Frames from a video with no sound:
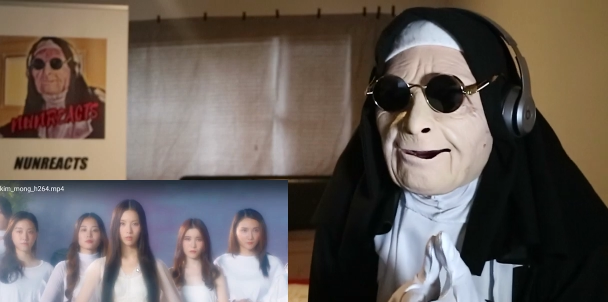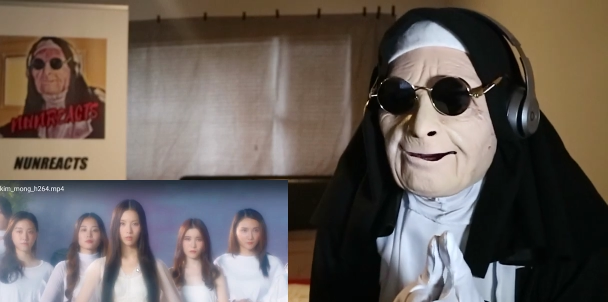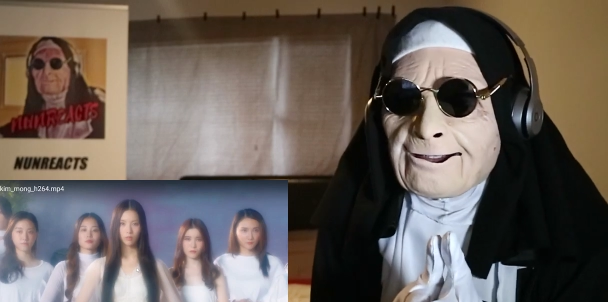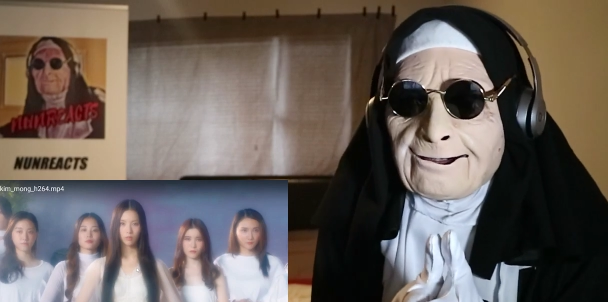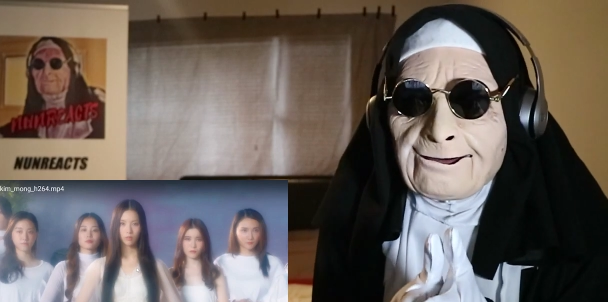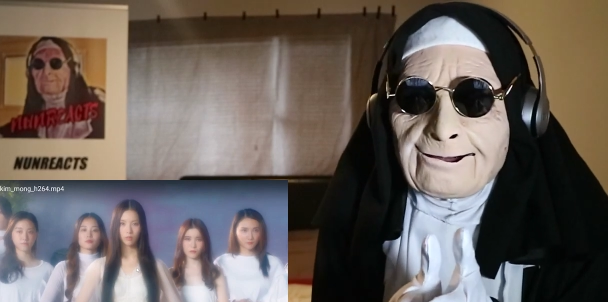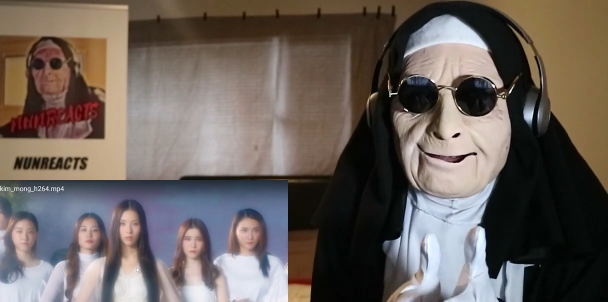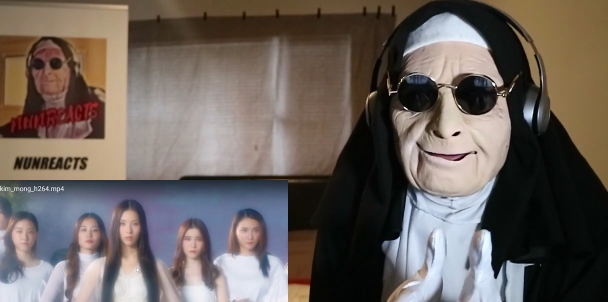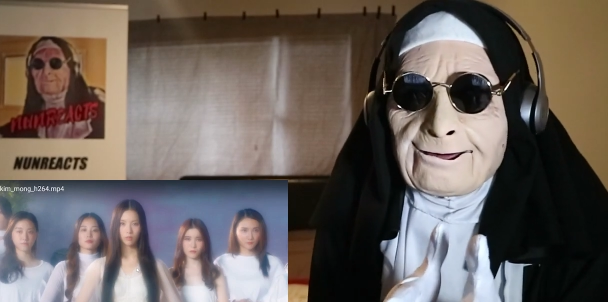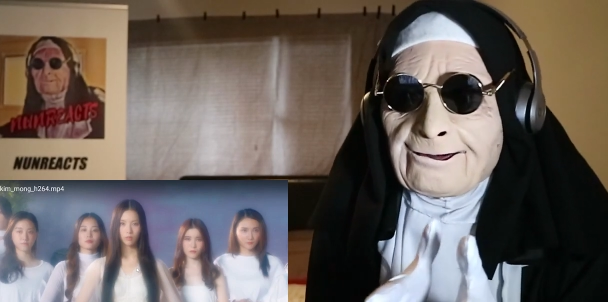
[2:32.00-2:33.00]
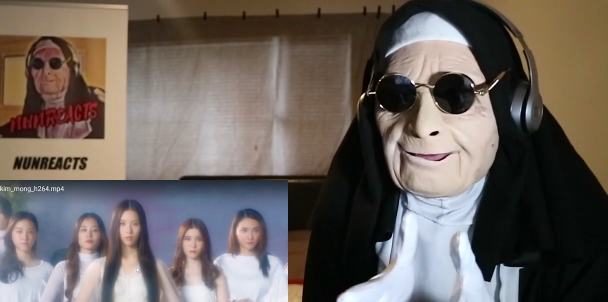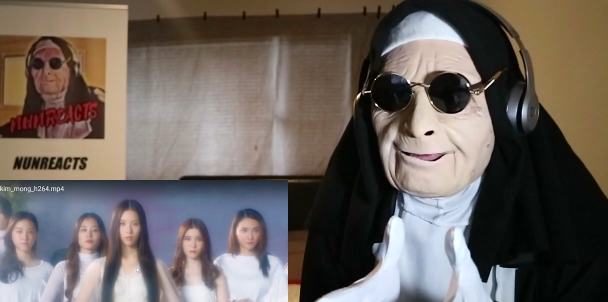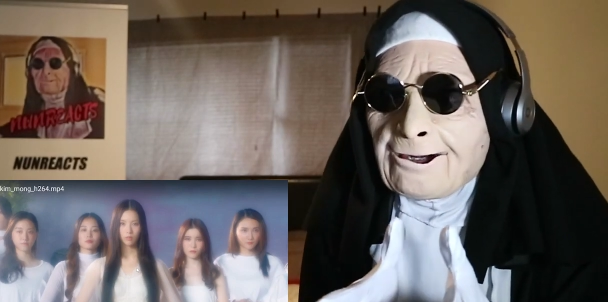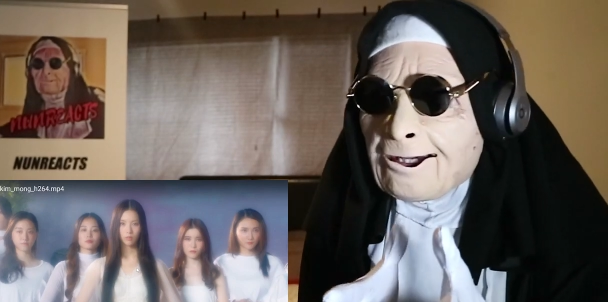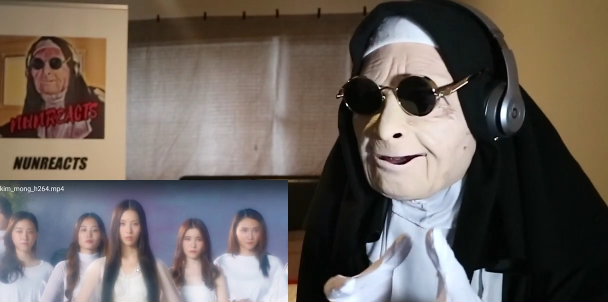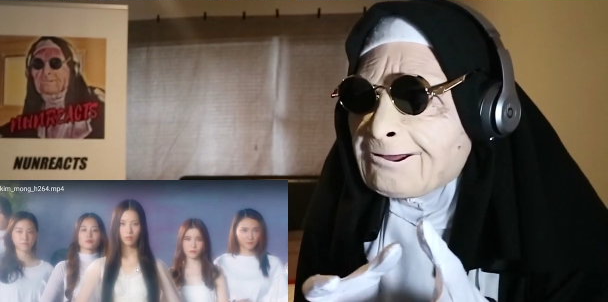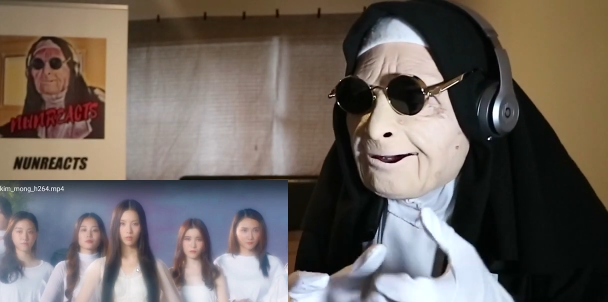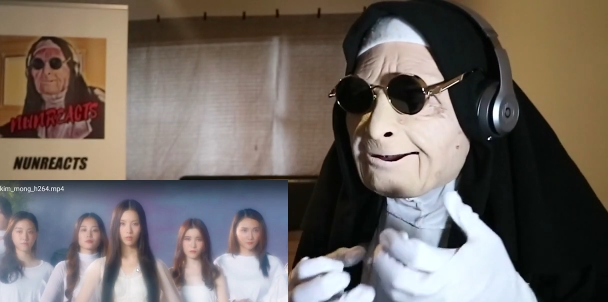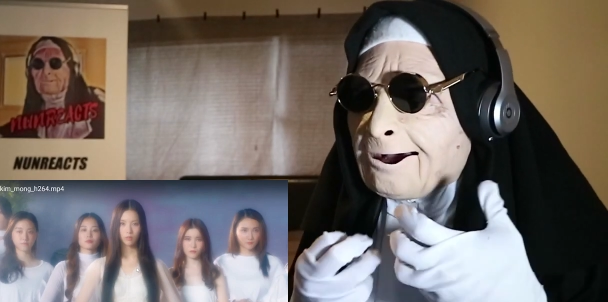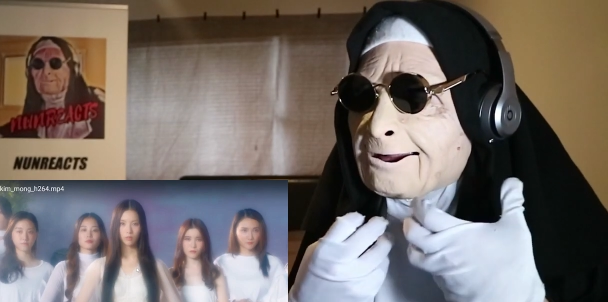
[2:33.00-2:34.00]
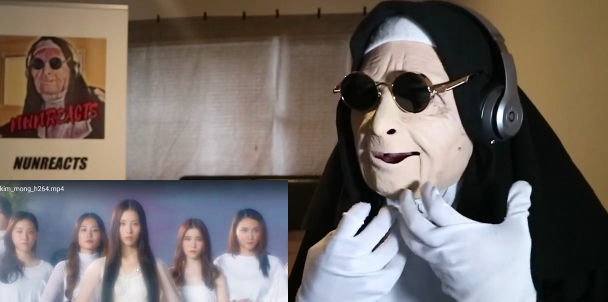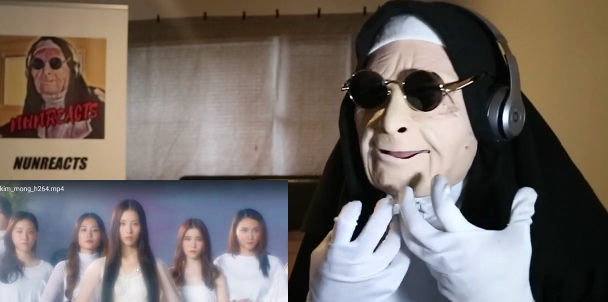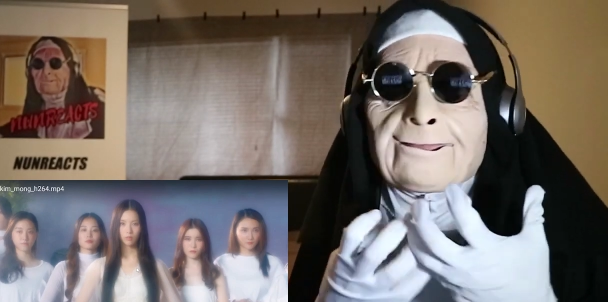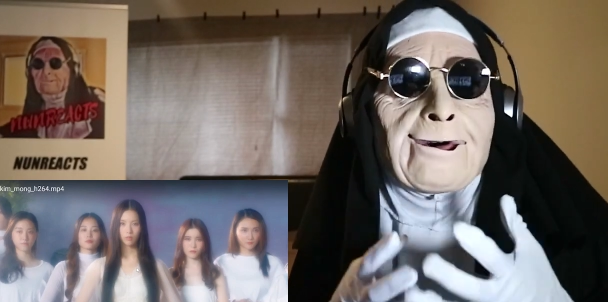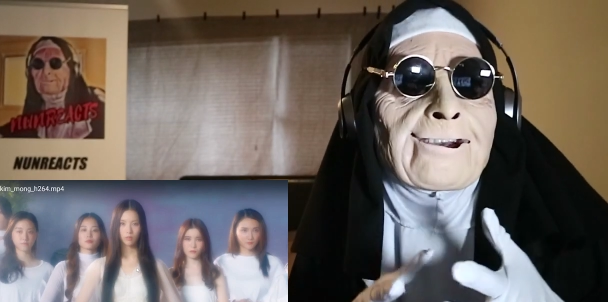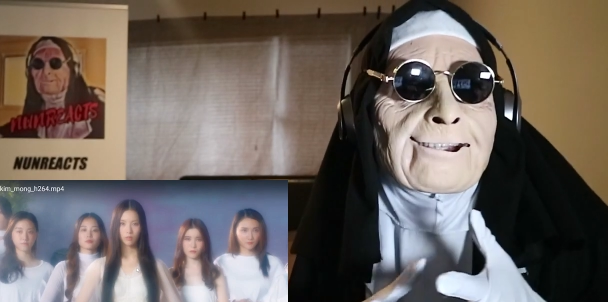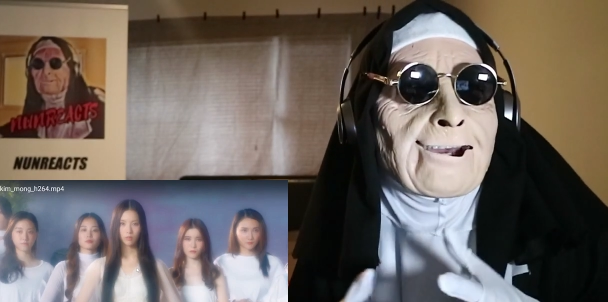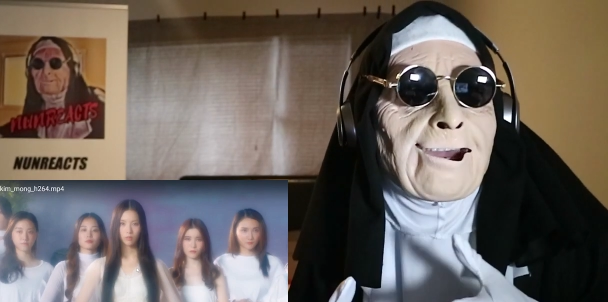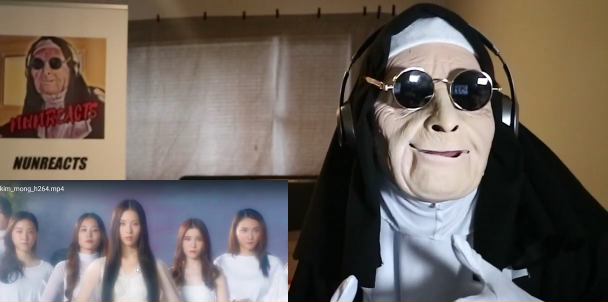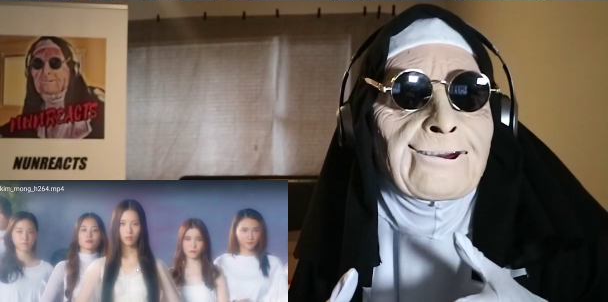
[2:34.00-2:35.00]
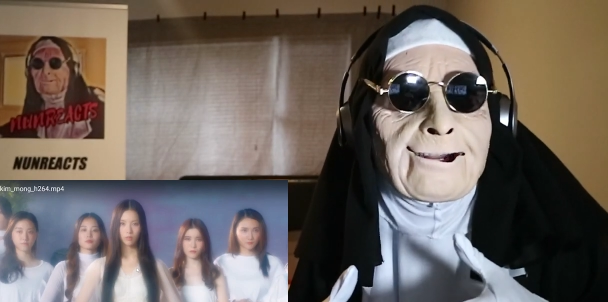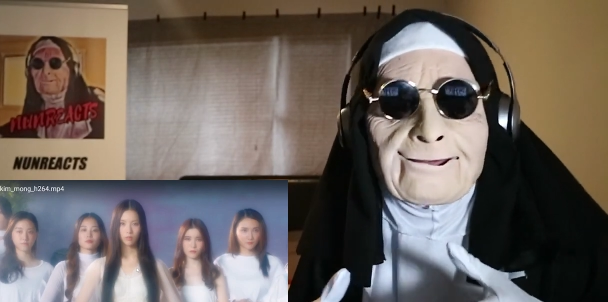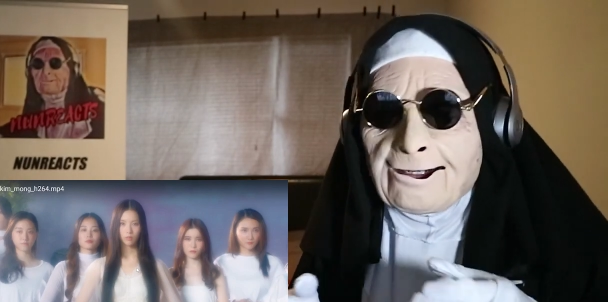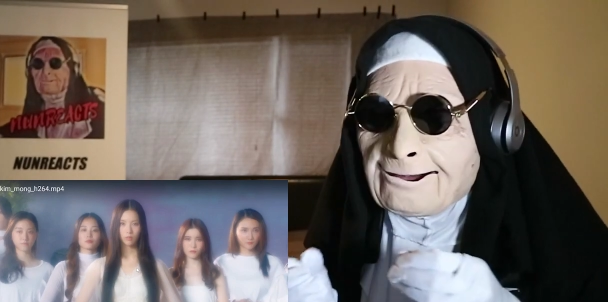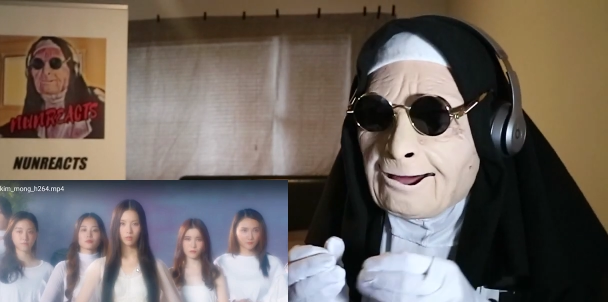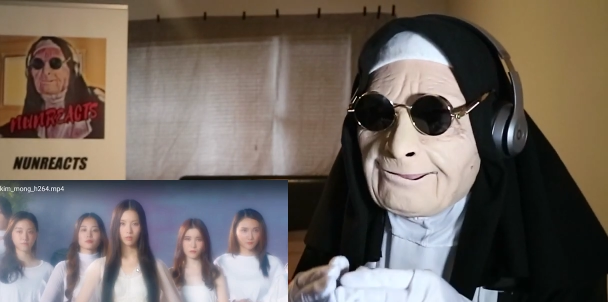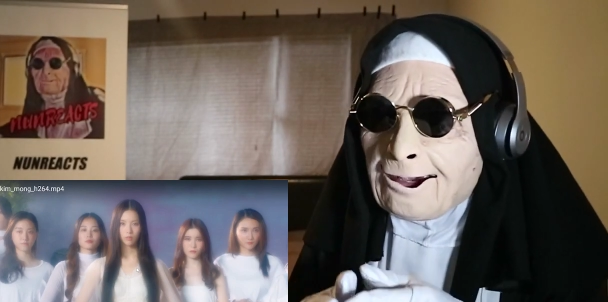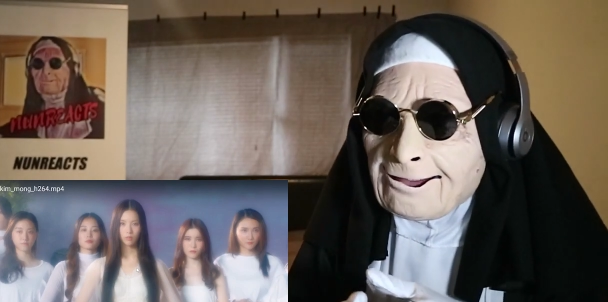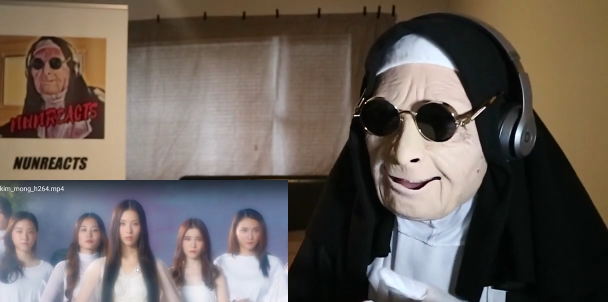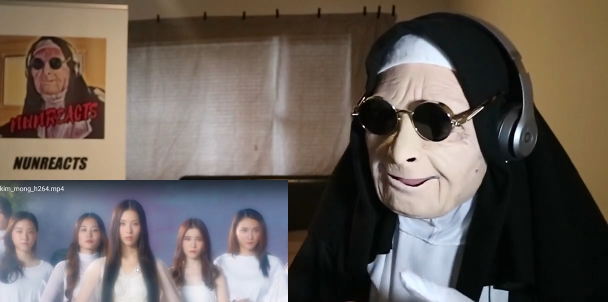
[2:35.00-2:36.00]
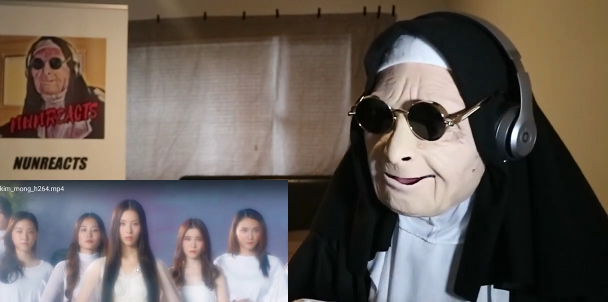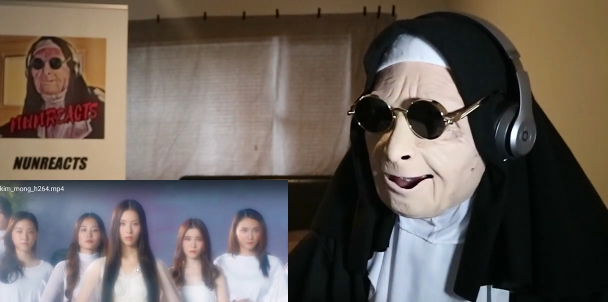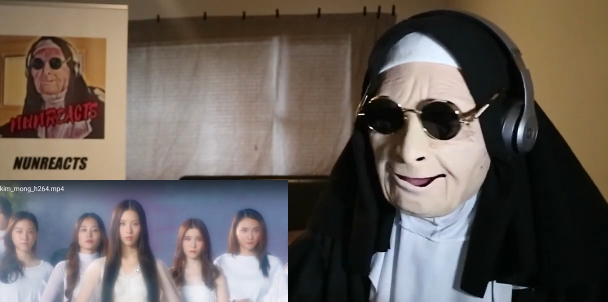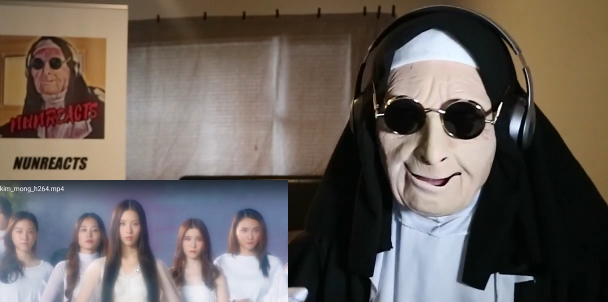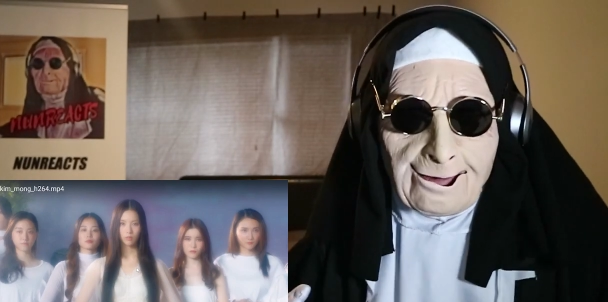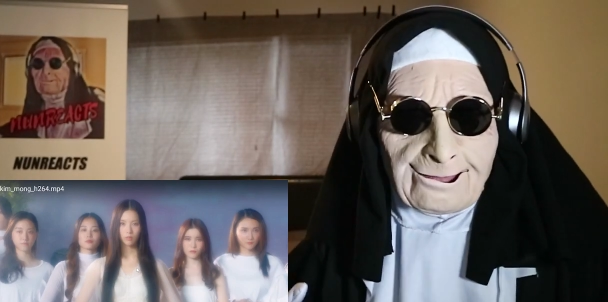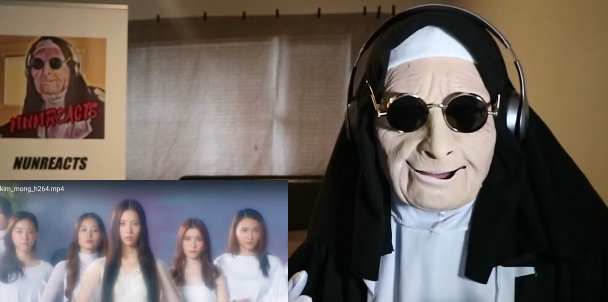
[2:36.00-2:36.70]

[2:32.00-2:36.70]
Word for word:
Speaker 1: as her like her dreamy like that voice came in, you know what I'm saying, and that bass hit with that,